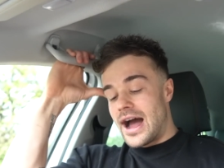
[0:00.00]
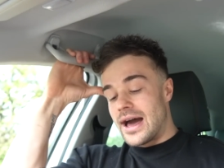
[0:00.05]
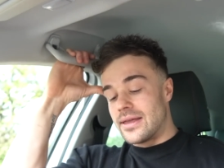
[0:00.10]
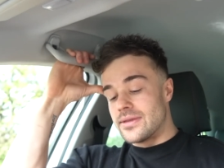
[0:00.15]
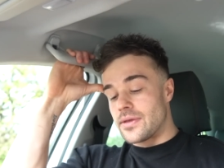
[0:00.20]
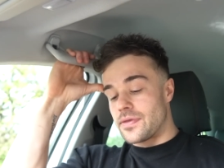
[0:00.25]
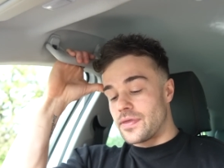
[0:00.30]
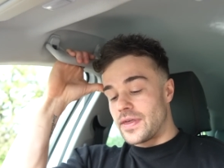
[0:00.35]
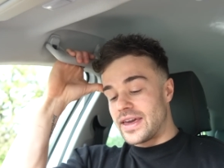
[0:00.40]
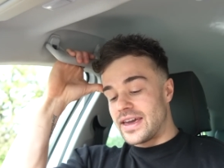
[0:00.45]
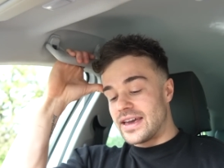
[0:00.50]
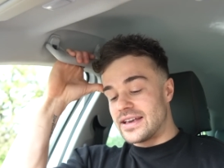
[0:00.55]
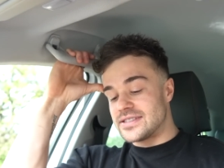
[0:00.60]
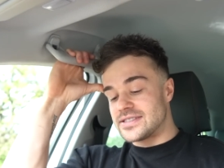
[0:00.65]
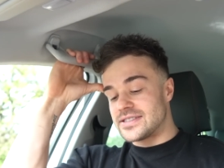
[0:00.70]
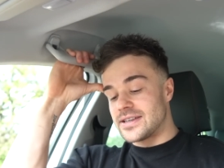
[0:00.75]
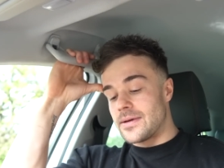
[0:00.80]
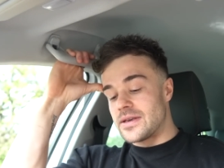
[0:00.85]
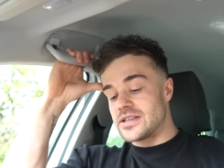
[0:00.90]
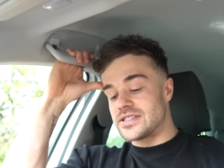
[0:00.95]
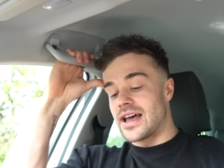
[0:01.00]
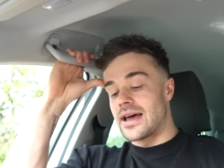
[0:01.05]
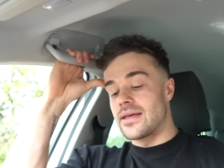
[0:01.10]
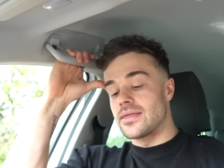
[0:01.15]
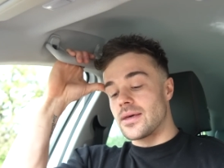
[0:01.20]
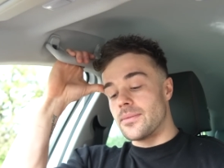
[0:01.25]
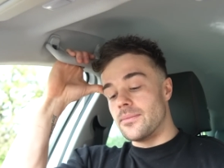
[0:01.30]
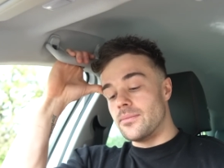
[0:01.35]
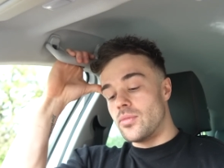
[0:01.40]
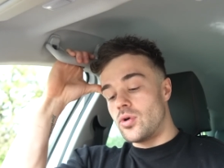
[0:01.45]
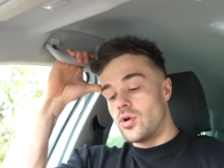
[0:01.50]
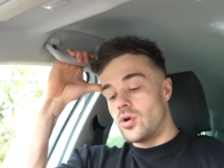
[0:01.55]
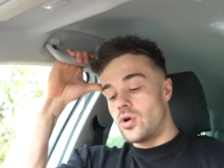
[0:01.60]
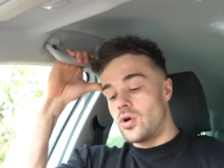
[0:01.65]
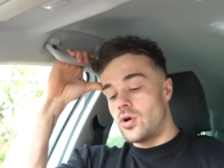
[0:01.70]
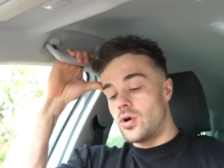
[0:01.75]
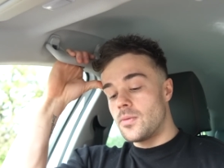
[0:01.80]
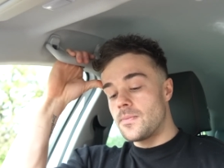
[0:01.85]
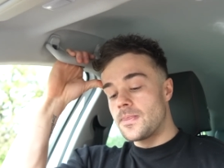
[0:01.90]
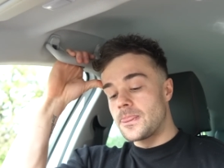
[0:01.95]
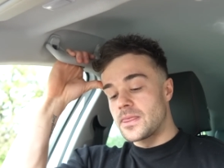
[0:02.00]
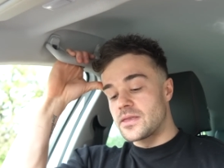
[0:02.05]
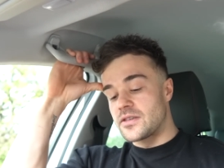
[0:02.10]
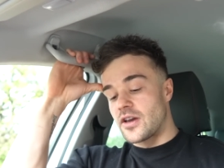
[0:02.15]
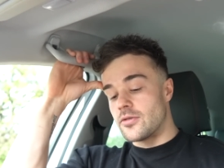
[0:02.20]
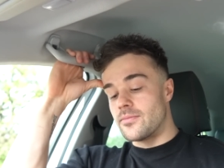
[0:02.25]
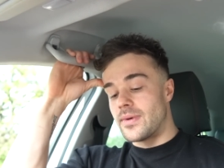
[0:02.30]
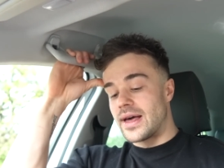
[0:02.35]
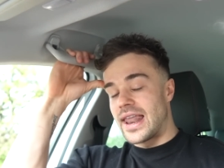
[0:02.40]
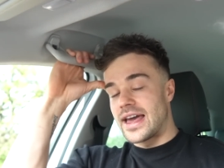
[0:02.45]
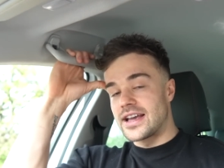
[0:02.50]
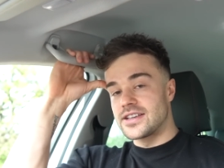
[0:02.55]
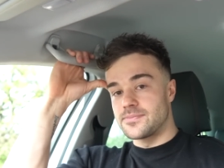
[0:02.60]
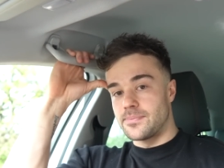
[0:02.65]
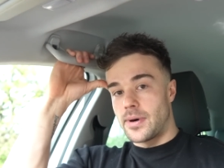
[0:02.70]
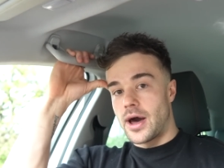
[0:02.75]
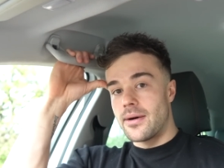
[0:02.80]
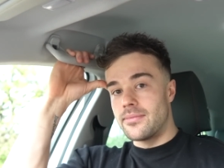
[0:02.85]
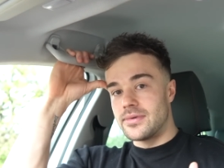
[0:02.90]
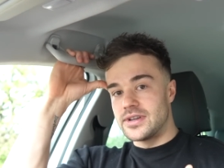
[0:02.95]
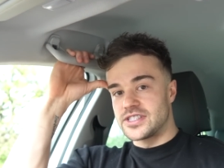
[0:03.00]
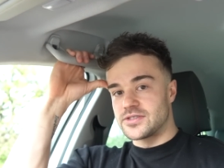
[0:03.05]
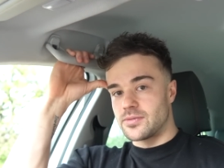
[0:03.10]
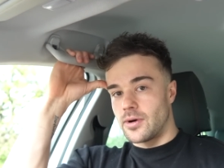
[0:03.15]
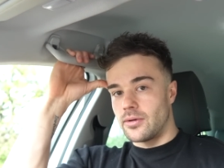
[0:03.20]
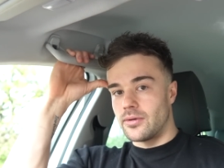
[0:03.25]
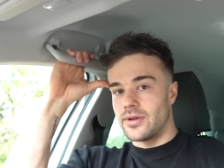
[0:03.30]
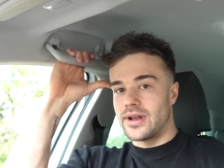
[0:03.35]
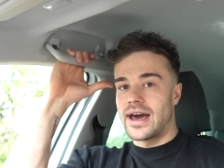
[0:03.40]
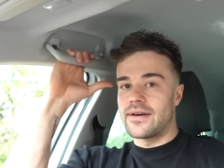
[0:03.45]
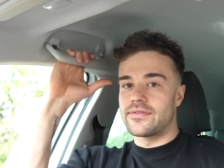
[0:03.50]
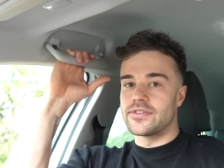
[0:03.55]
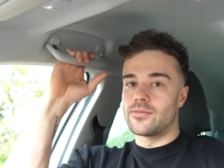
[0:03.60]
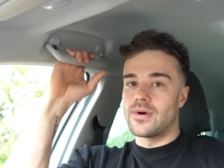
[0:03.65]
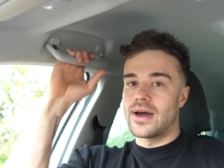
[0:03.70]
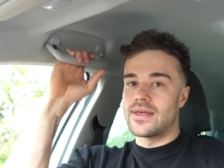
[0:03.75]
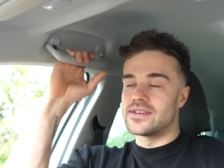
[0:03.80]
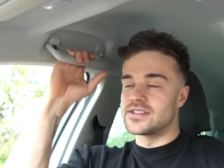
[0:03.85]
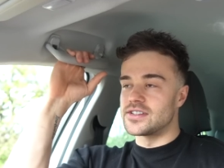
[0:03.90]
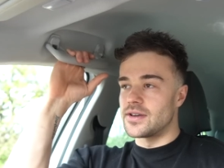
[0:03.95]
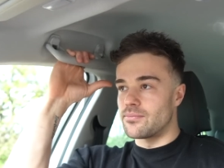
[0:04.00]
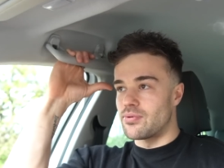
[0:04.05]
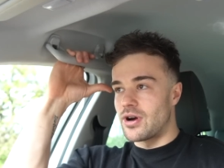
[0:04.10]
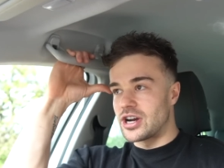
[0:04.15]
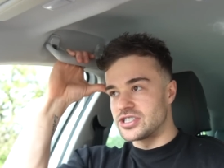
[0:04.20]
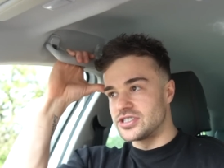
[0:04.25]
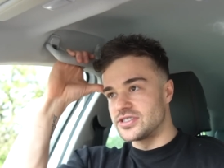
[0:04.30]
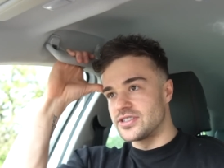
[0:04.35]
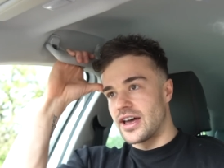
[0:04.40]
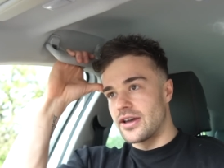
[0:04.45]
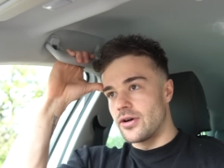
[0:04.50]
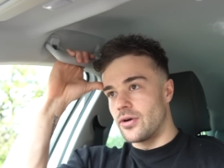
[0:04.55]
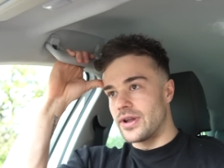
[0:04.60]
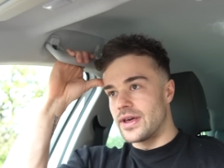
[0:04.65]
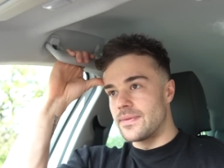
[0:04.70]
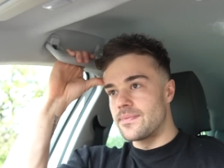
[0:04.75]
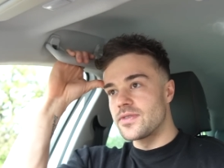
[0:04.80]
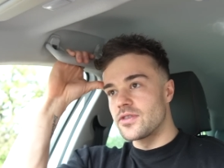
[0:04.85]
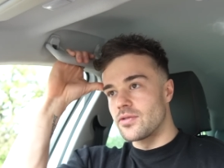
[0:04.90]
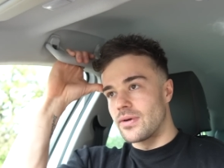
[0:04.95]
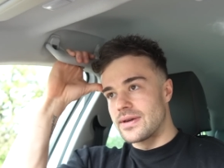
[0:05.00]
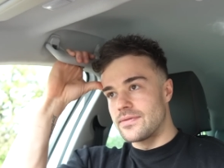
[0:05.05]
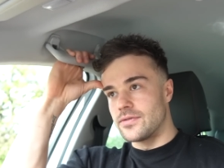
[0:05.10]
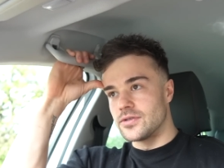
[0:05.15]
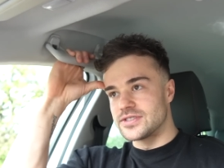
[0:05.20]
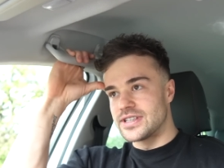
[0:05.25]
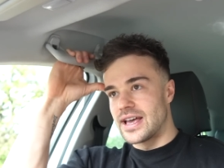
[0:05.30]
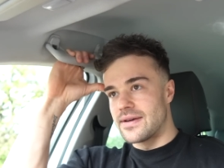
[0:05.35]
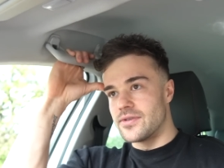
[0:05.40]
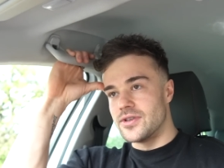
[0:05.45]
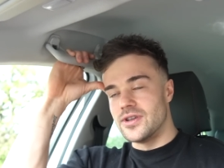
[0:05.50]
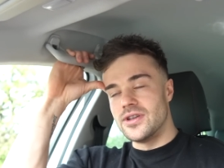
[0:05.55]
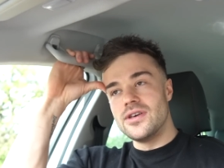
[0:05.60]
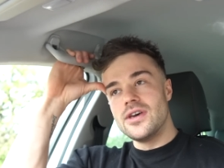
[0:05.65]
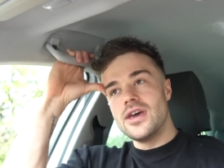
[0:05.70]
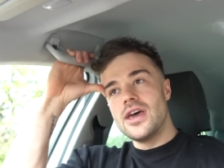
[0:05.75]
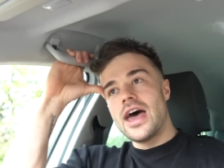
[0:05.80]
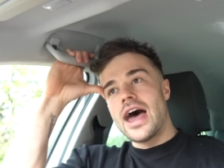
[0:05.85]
And the thing is, is that the more, so my leg's permanently swollen. I have to wear this compression tight on it 24 seven.